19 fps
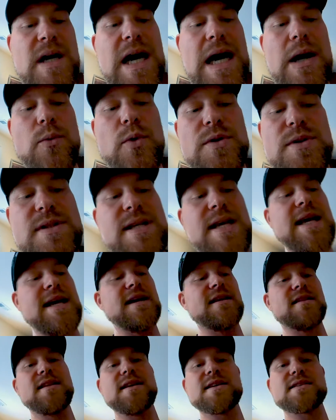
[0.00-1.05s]
I will
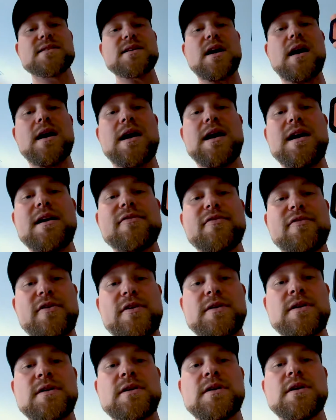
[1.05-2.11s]
take this off
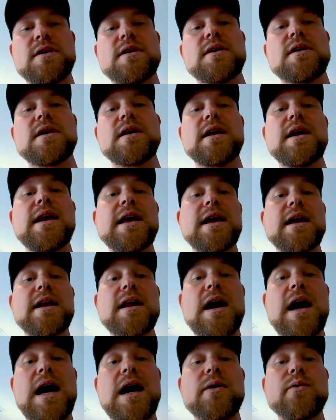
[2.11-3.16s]

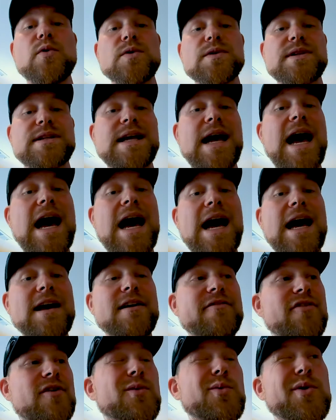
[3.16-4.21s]
and I will
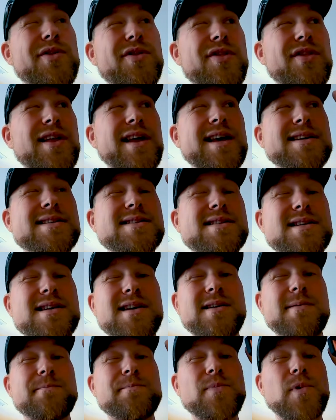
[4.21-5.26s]
dive with this
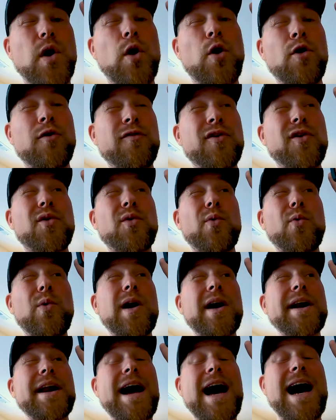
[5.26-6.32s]
over
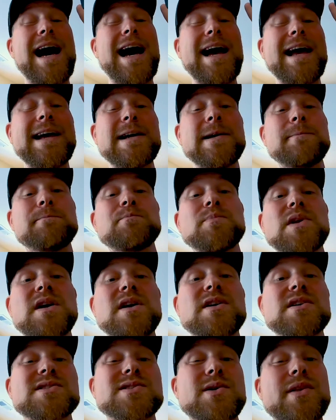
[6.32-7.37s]
one eye
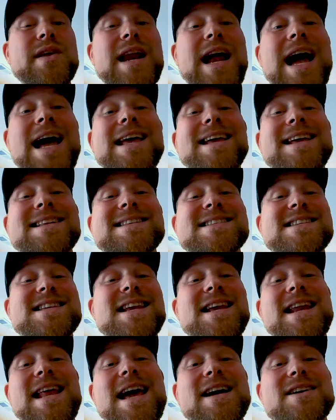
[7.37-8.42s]
so that I can
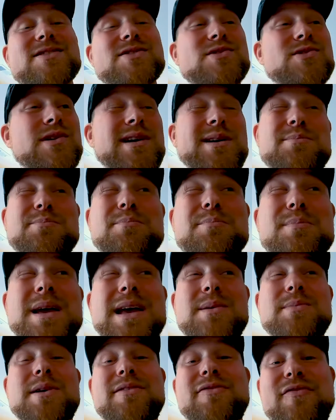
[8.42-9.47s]
see an extra
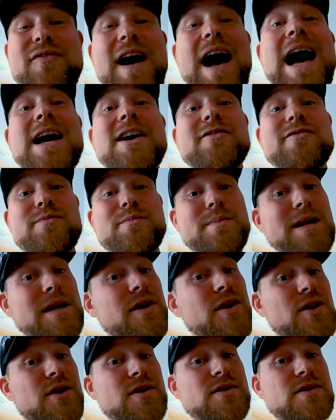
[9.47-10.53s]
maybe 5
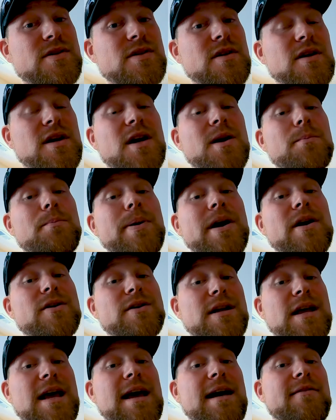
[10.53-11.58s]
meters
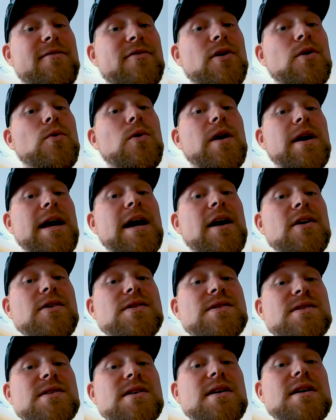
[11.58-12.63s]
compared to everyone
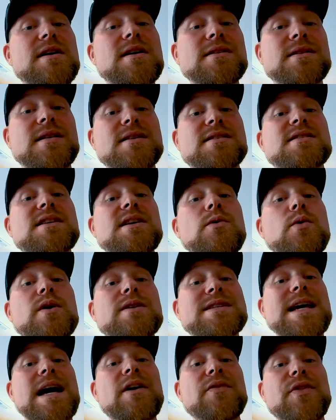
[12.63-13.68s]
else to see
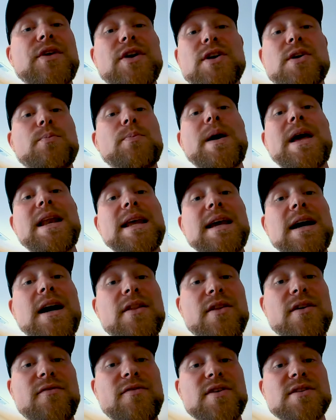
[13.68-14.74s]
what's out there, depending
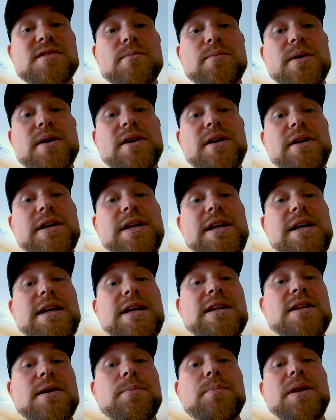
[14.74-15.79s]
on the
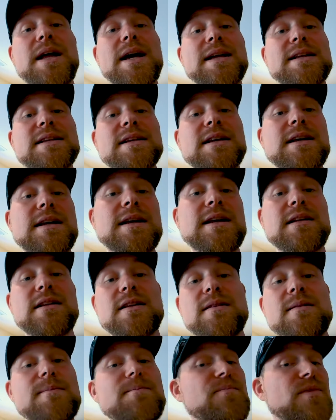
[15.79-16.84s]
visibility and the plankton
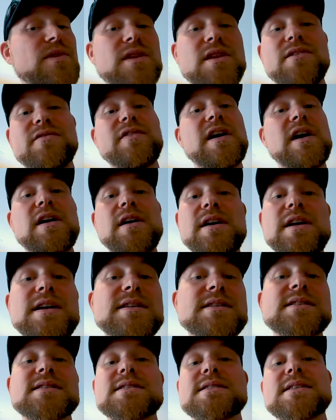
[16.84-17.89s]
and the
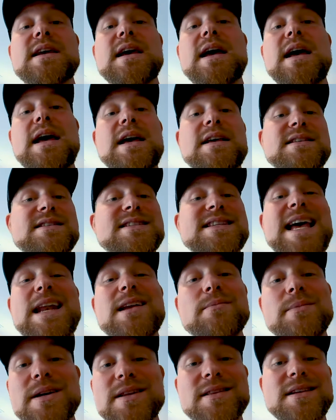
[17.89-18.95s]
various
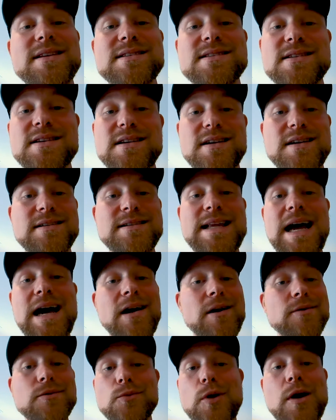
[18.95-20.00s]
sediment that's
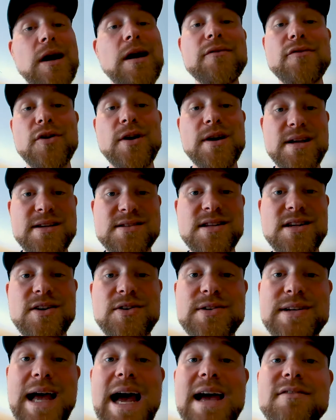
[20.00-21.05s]
down wherever it is that
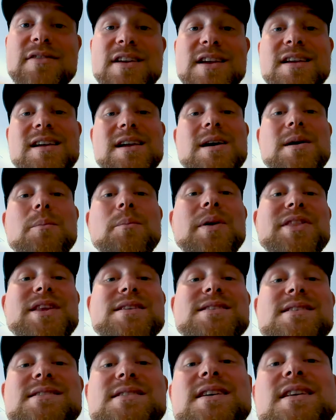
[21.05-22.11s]
you're diving. But
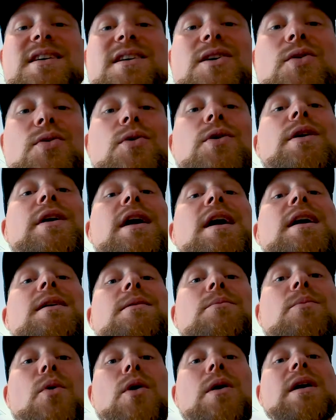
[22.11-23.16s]
this is going to
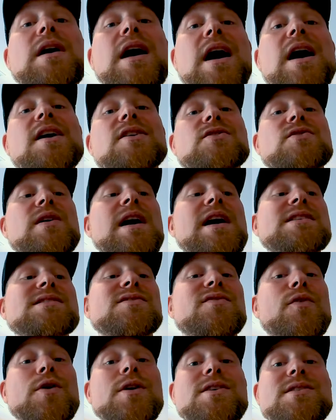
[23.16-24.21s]
create more
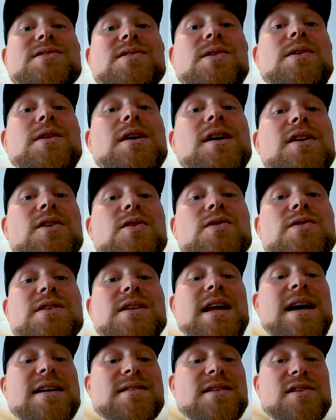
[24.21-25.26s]
contrast for you, so you can use
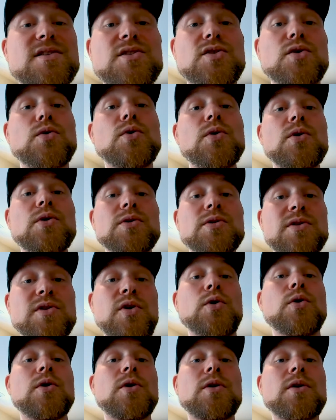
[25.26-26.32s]
it as a dual
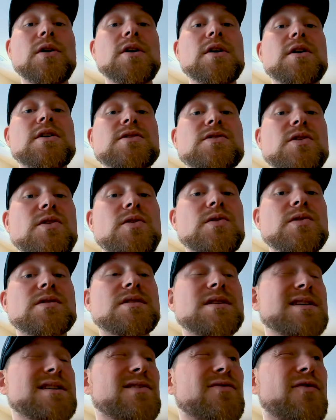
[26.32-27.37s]
tool. So
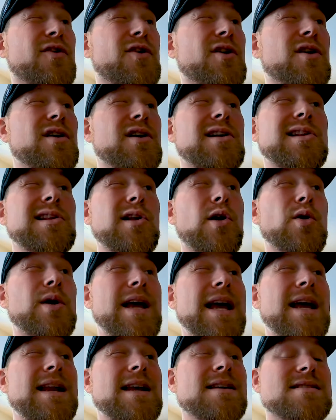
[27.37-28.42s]
use this for
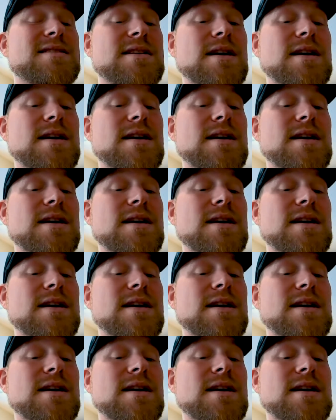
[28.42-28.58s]
locating